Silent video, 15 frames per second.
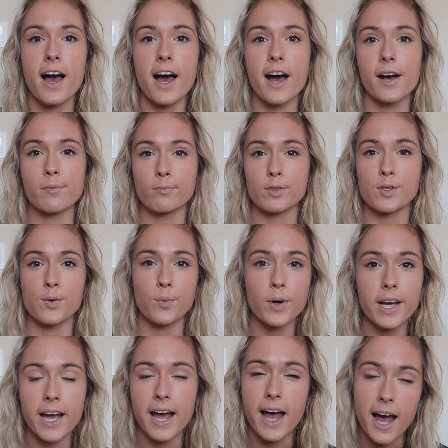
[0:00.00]
Um, so
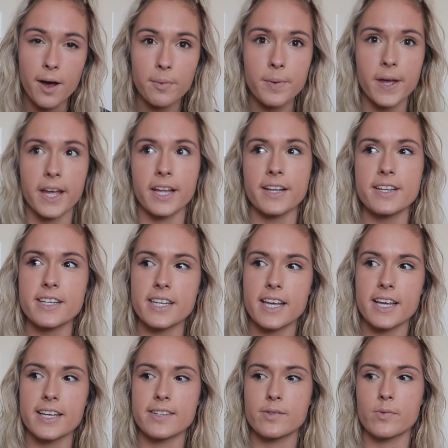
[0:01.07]
what happened
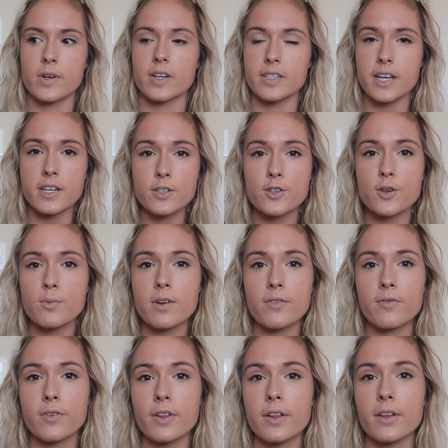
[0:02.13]
is we were done
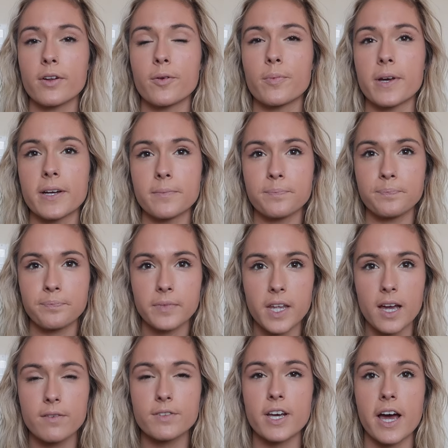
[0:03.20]
tubing for the little bit
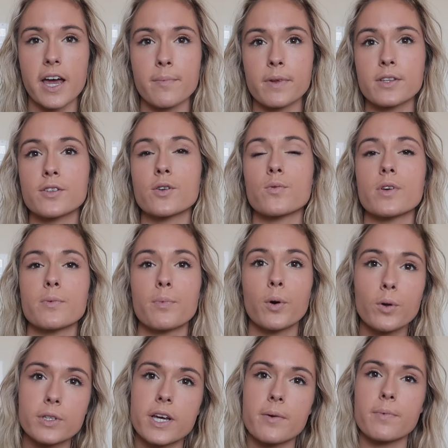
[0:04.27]
of time, and so we
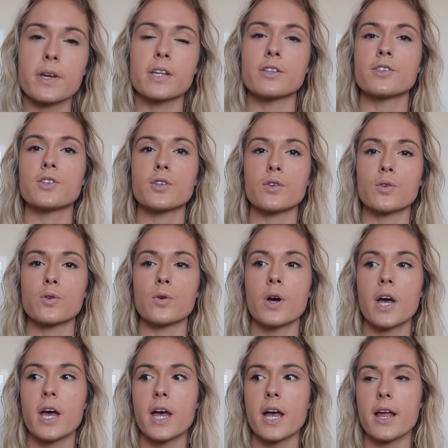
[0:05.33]
pulled up
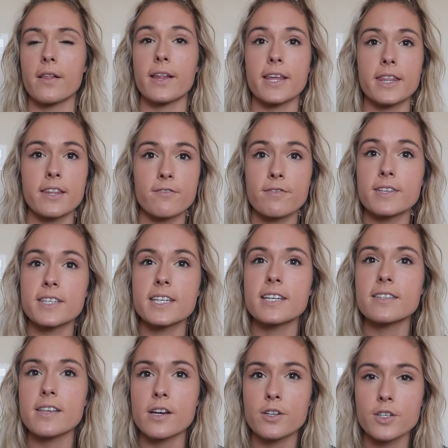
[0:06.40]
into like the
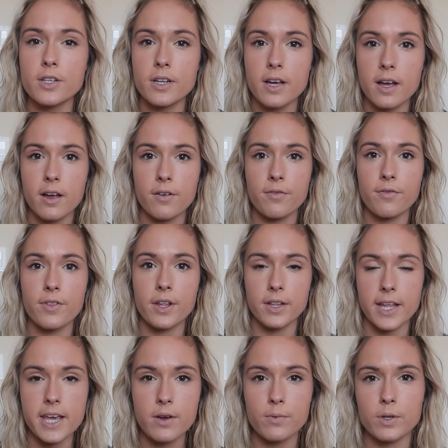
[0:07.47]
visiting section of the
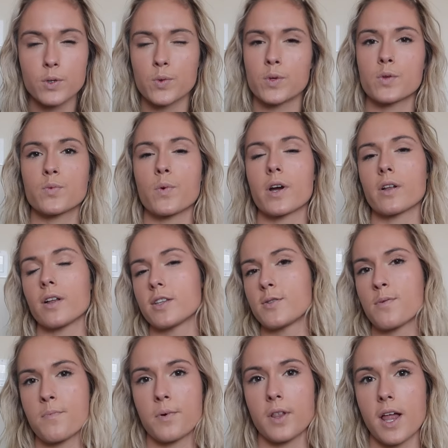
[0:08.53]
lake, which was where lots
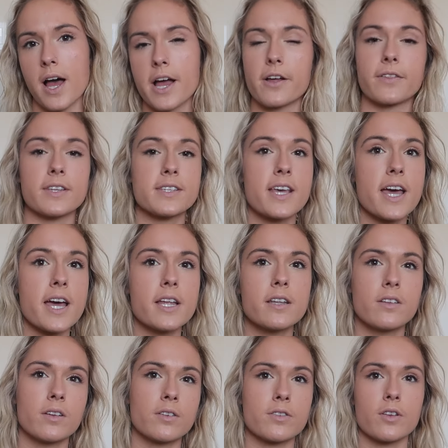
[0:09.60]
of people lie on the sand
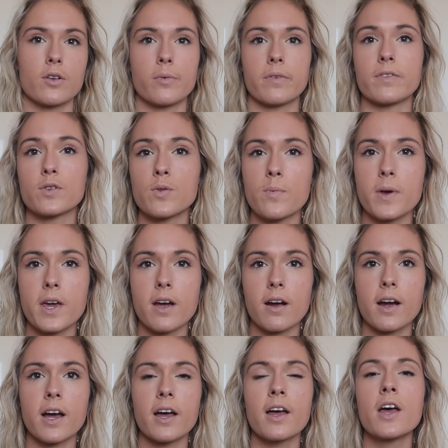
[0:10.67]
and there's a little bit of a swimming
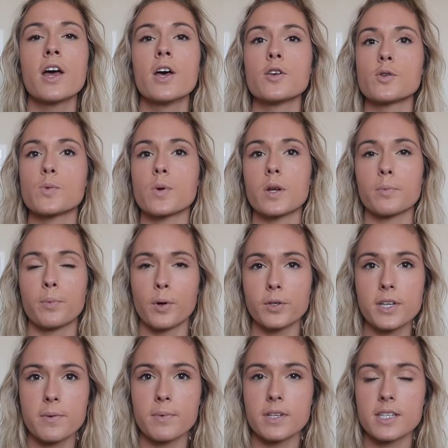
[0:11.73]
area. So we had
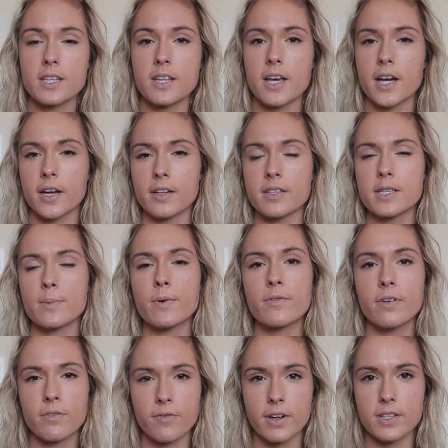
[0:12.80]
pulled up into there, and some
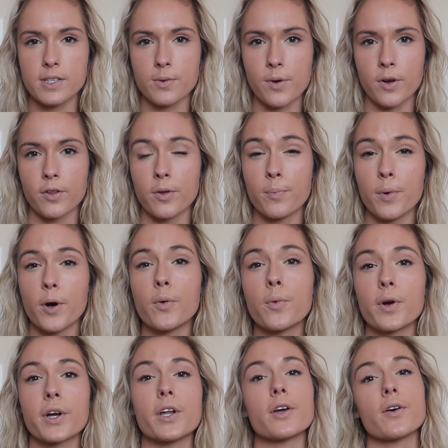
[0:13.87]
of our friends that were on the
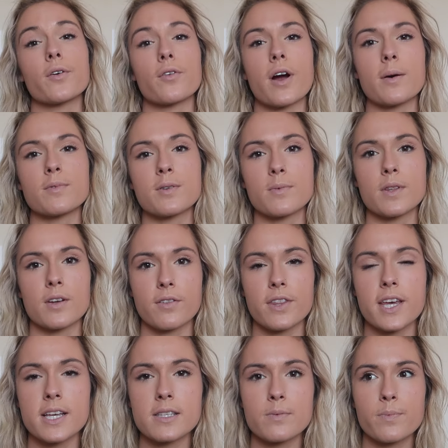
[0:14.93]
boat were going to go grab some of their
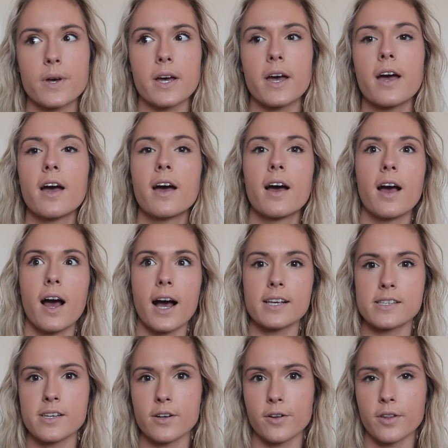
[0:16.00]
things, but
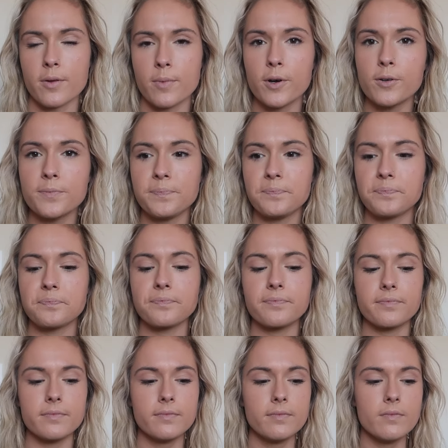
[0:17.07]
I stayed on the boat
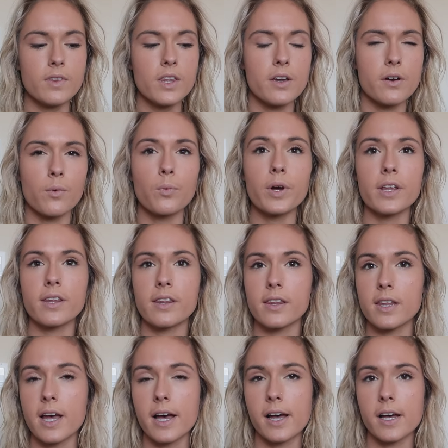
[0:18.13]
with
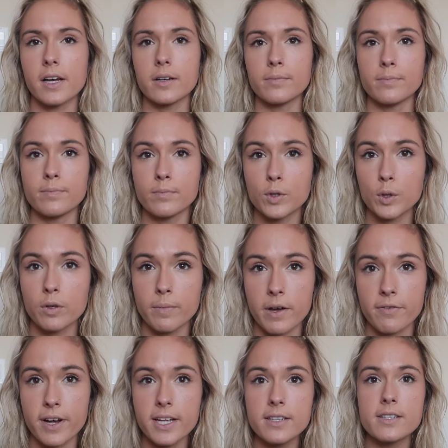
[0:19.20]
um, two of
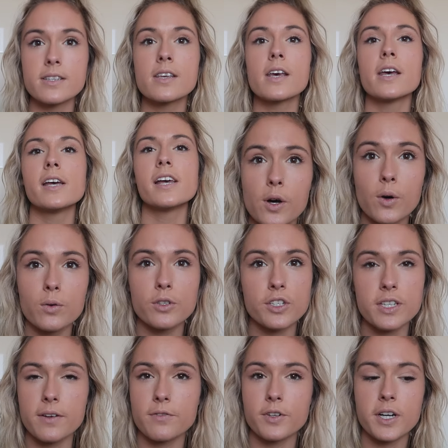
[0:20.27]
my friends. So
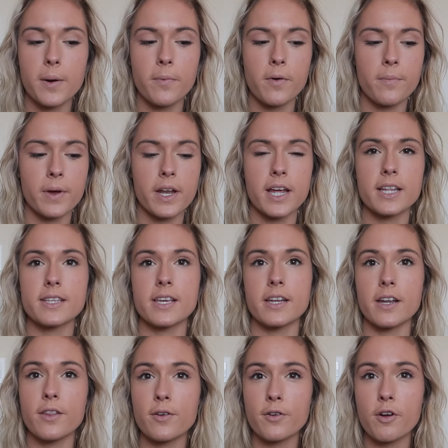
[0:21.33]
just after a couple minutes,
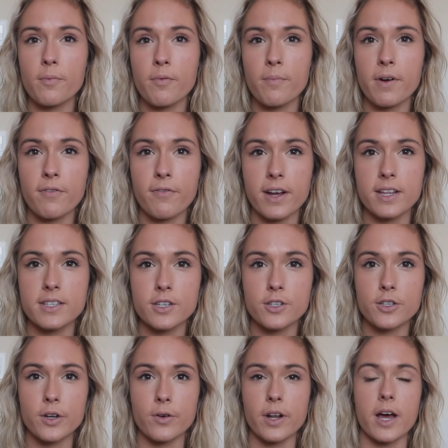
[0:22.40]
another group of my friends had
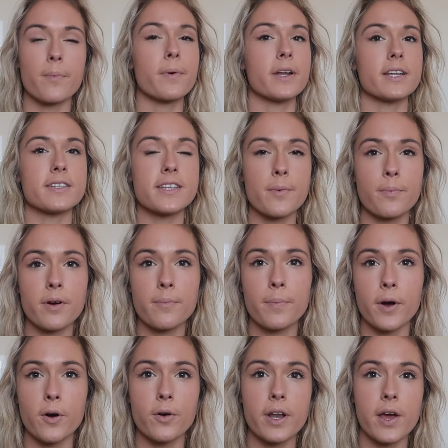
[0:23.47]
showed up in a separate
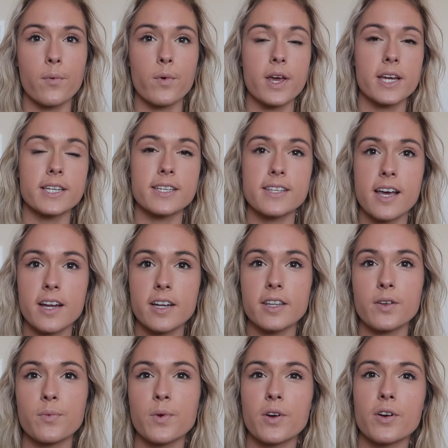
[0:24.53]
boat, and we had
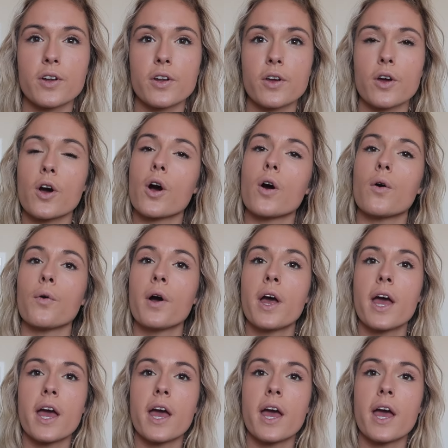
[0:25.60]
decided that we were going to go